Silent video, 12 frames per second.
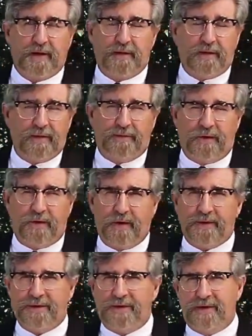So
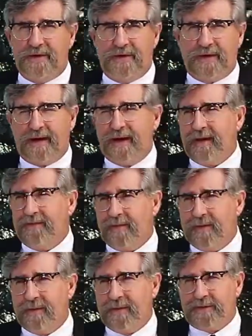far, she's not had
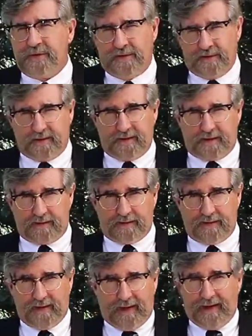very much
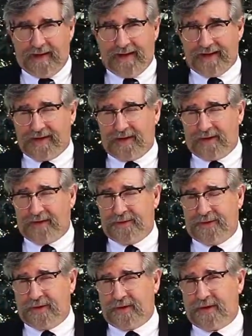success. Not
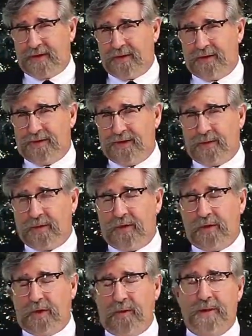too long ago, she wrote
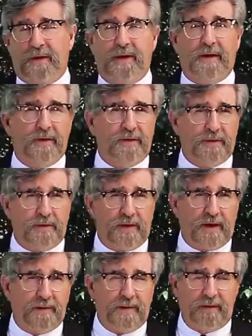an open letter to a
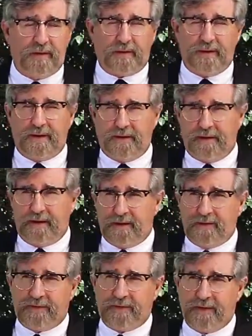lot of people in the
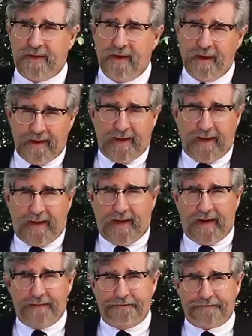industry,
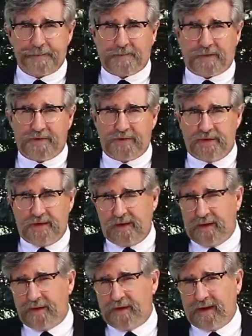and she
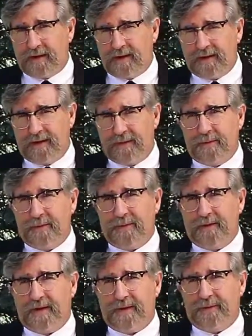undoubtedly
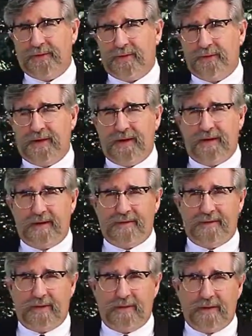was able to obtain a
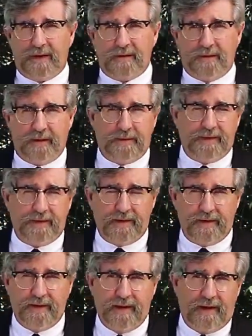fair amount of
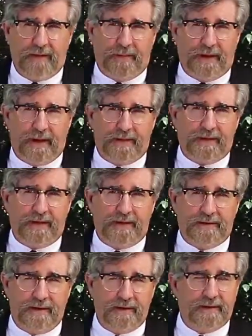sympathy, but
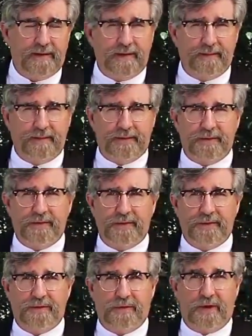it didn't seem
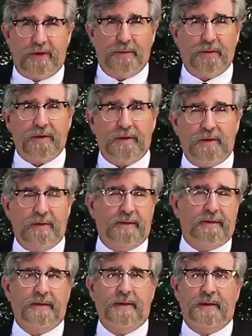to help her
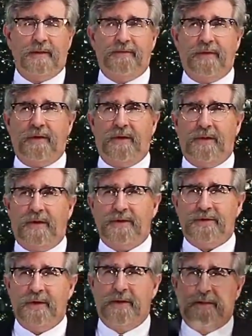case very
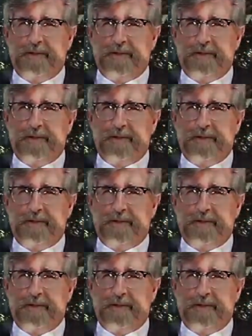much.